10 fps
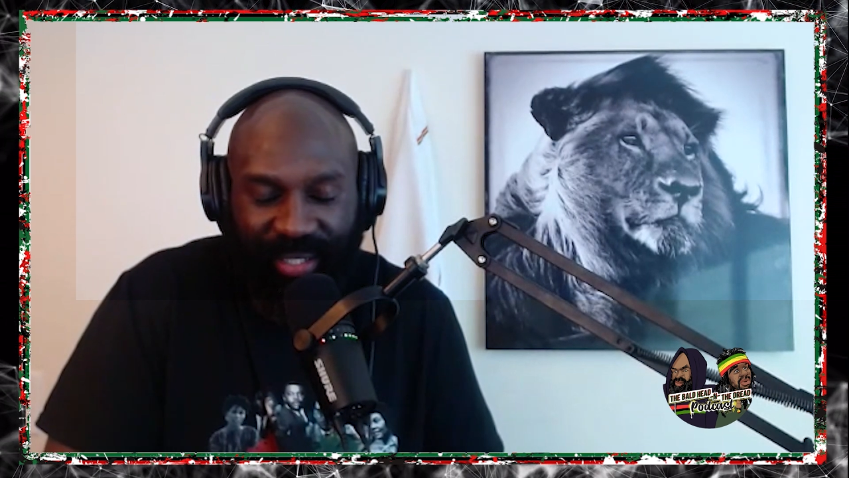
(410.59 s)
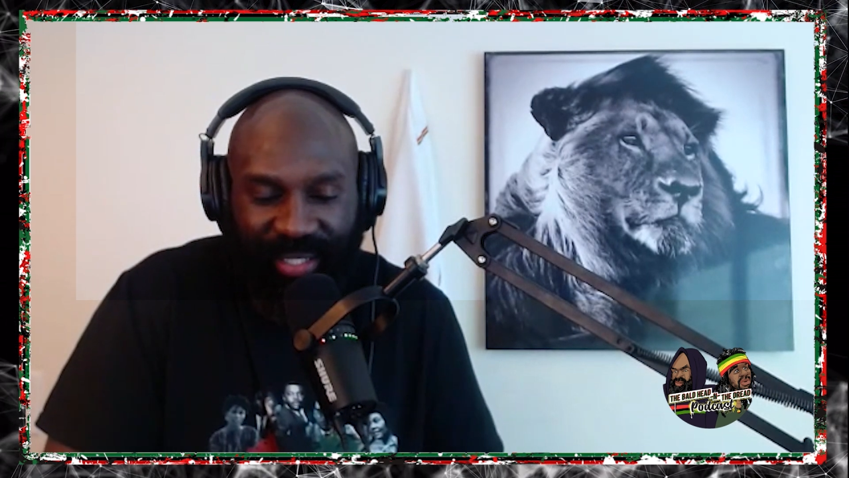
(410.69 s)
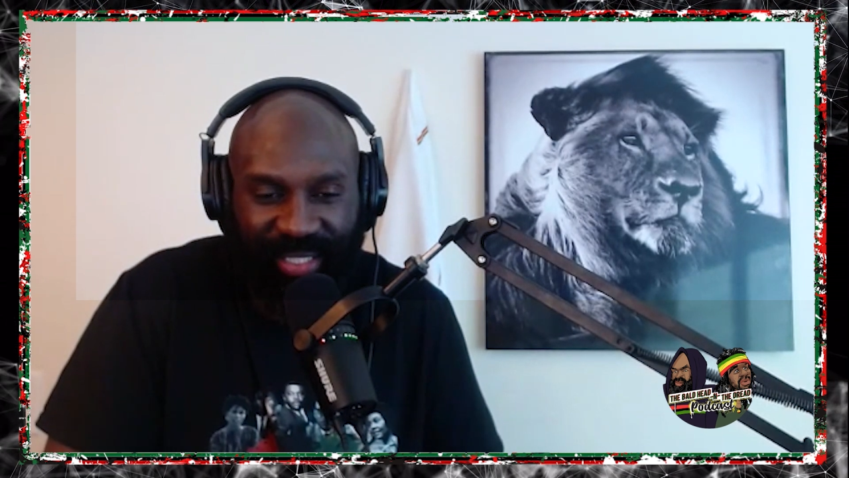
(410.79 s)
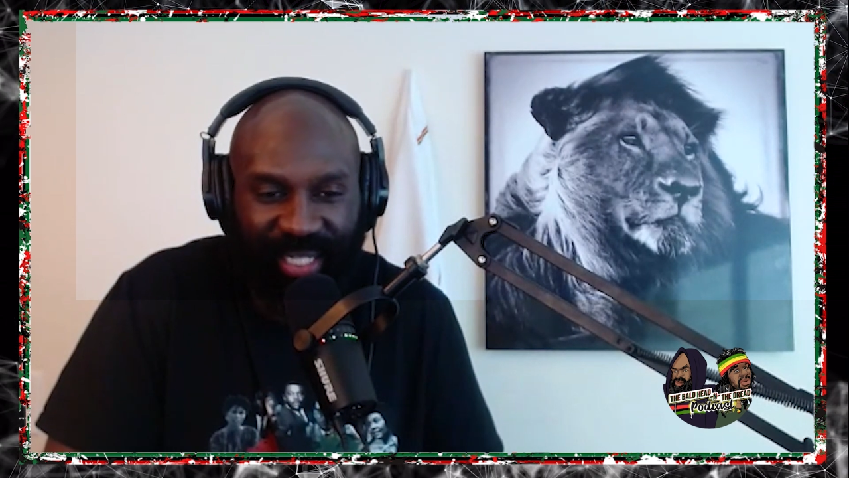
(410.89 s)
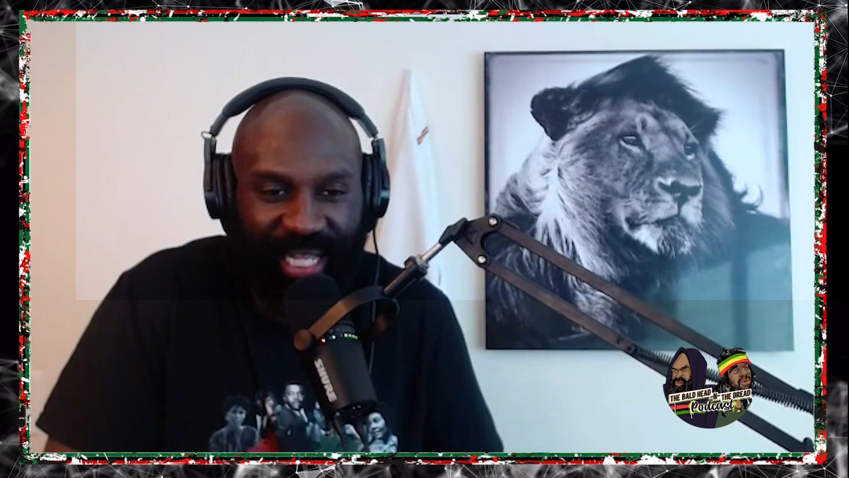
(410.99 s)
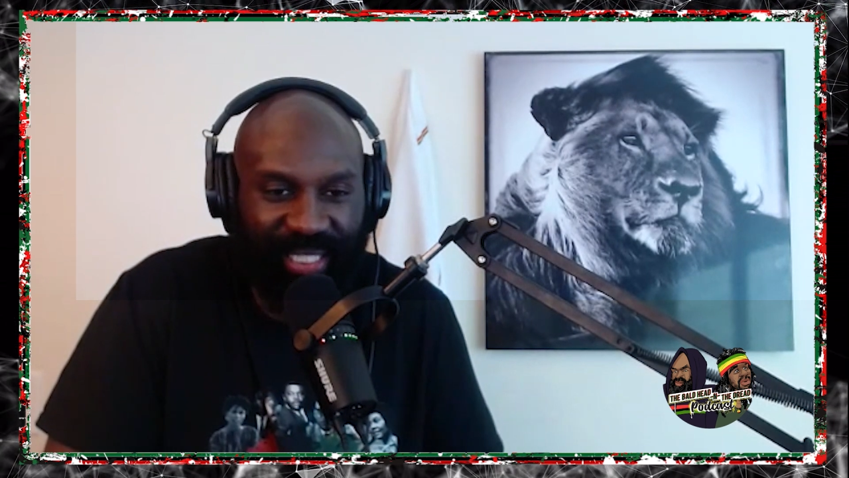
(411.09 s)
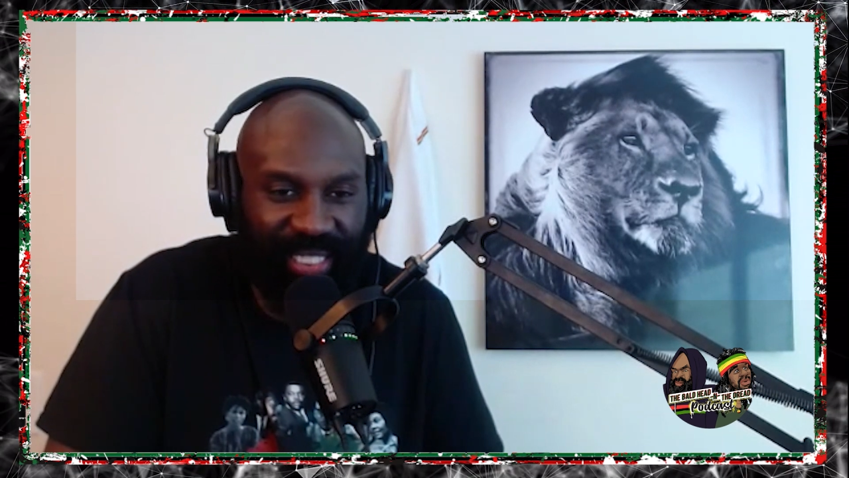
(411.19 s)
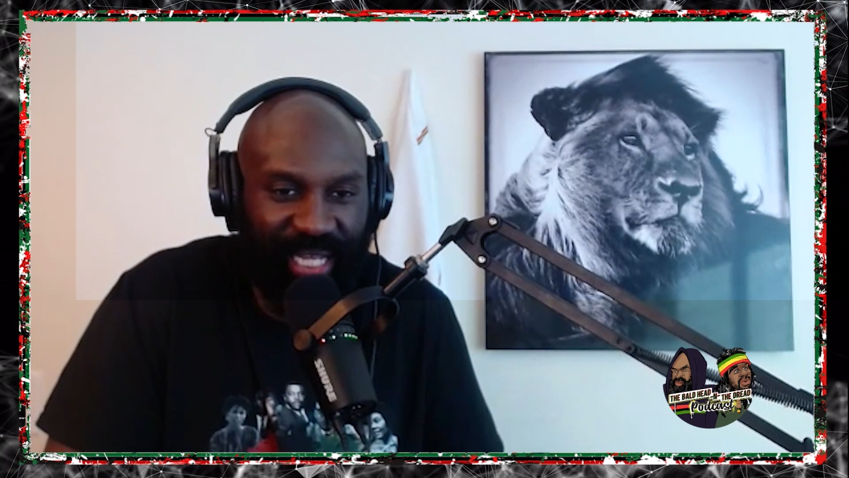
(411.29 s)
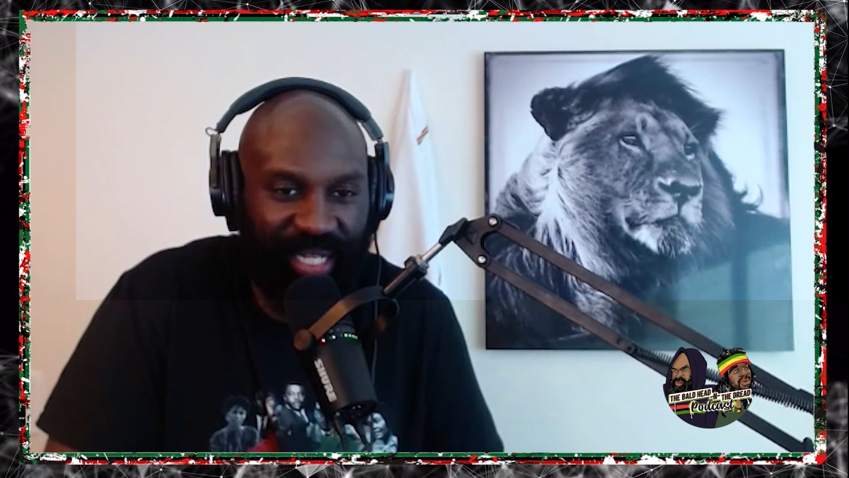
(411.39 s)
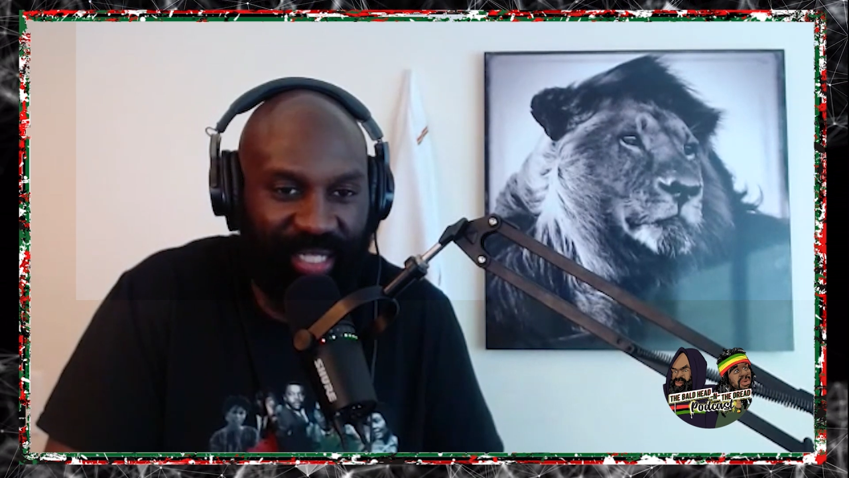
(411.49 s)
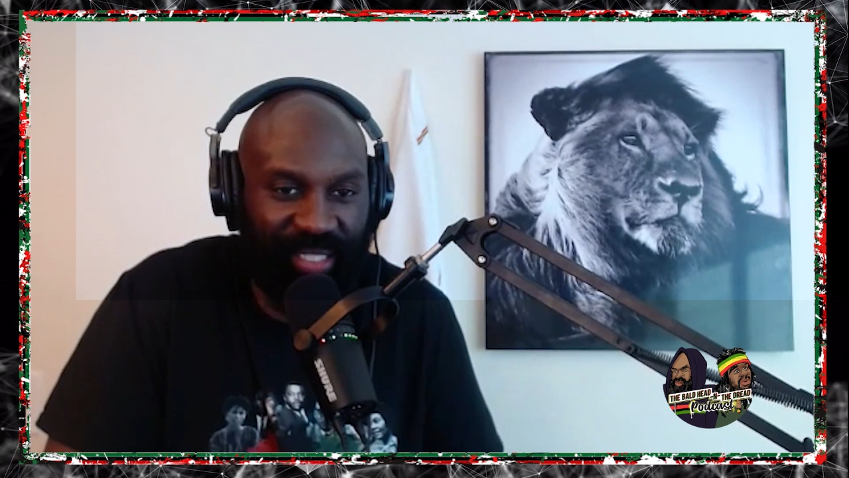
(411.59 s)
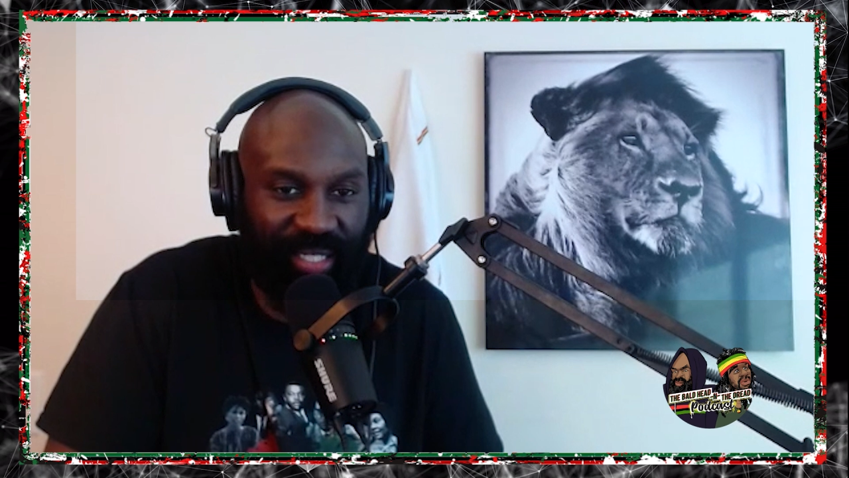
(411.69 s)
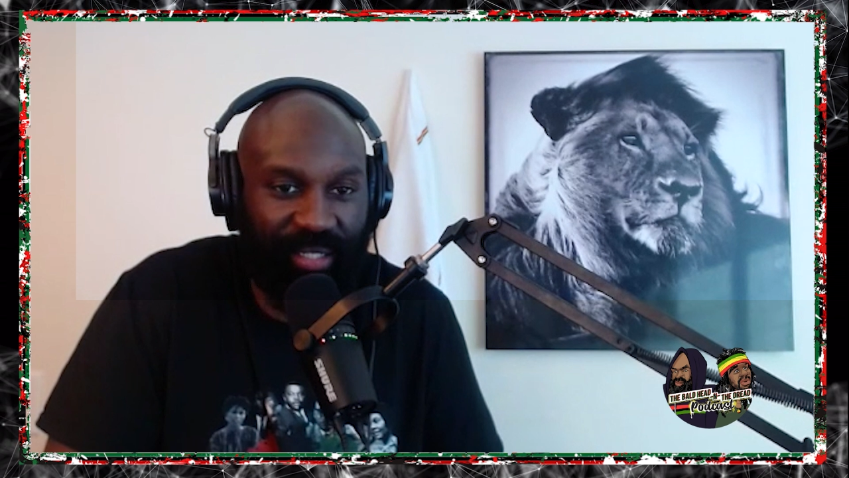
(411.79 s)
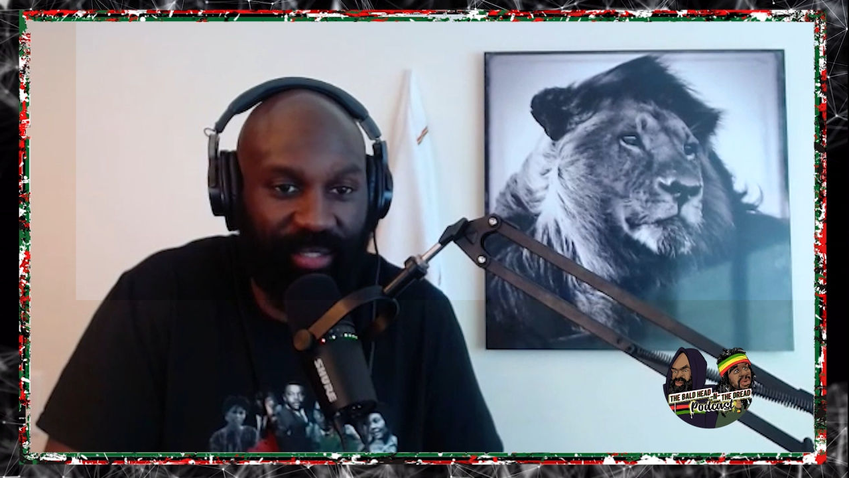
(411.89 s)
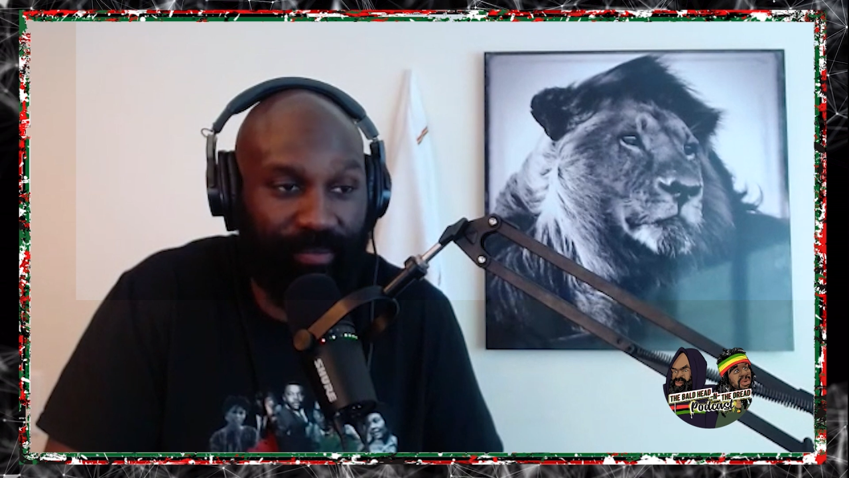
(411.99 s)
of the Selassie in the
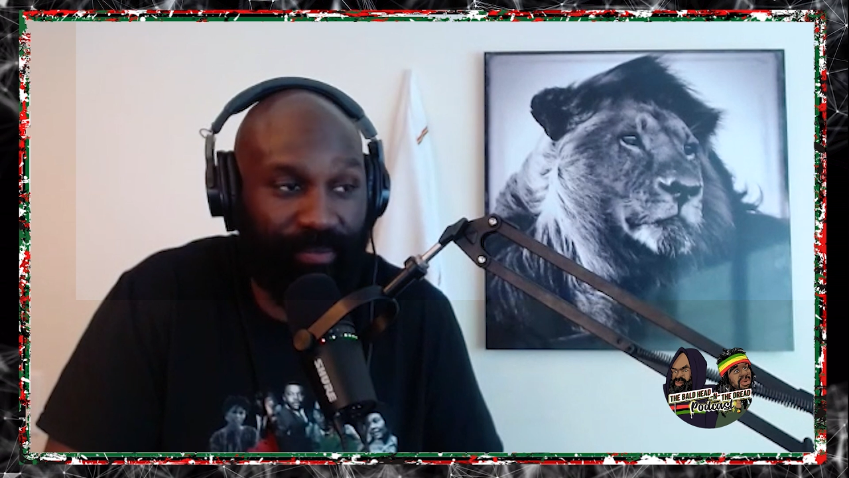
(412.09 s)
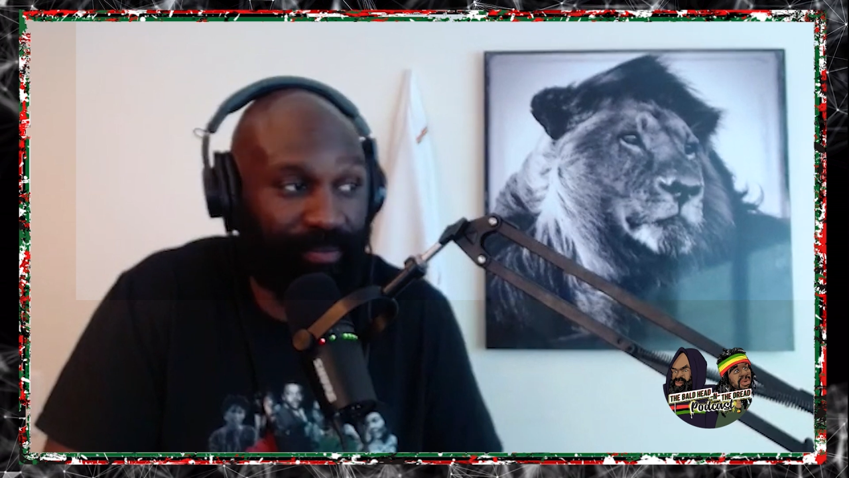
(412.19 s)
song.